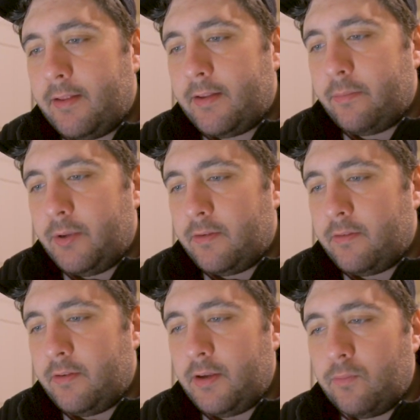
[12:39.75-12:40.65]
of lets me
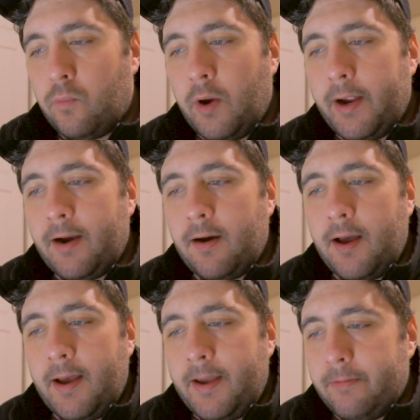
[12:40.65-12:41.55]
see where
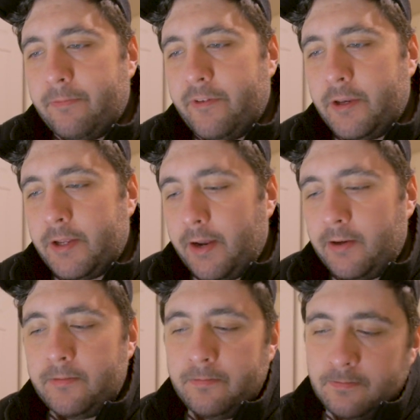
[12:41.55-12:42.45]
I am
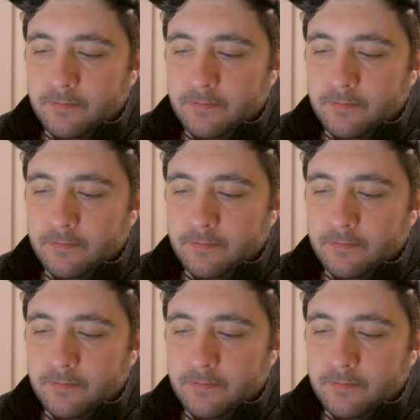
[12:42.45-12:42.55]
vignetting.